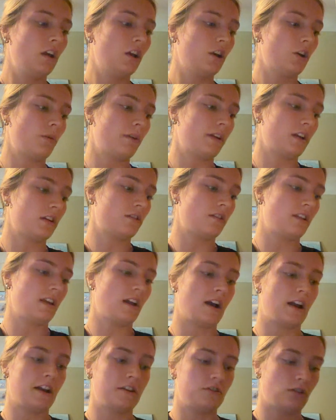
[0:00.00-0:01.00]
going under the
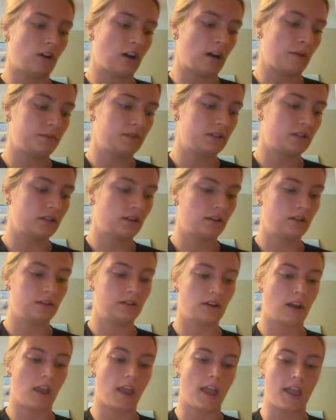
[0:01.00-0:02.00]
eye drops,
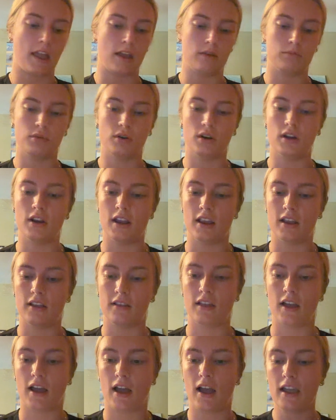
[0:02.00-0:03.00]
and putting
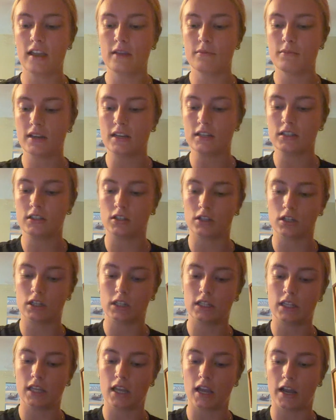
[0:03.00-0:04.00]
that I
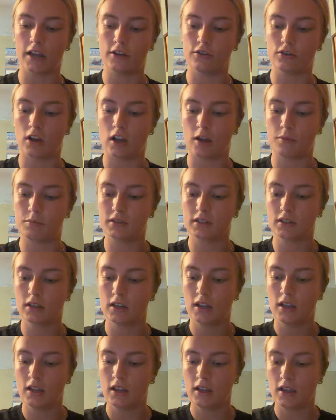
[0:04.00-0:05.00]
administered the eye drops
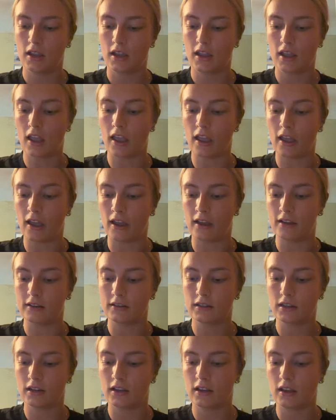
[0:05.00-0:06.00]

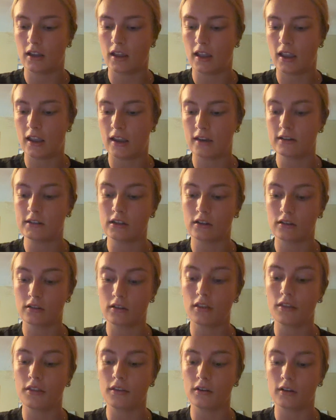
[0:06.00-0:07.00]
at
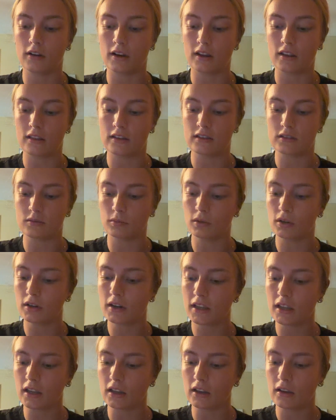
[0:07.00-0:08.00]
8:30 this
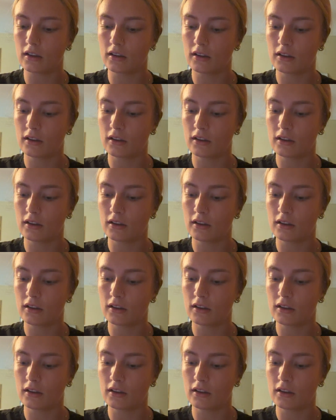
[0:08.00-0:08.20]
morning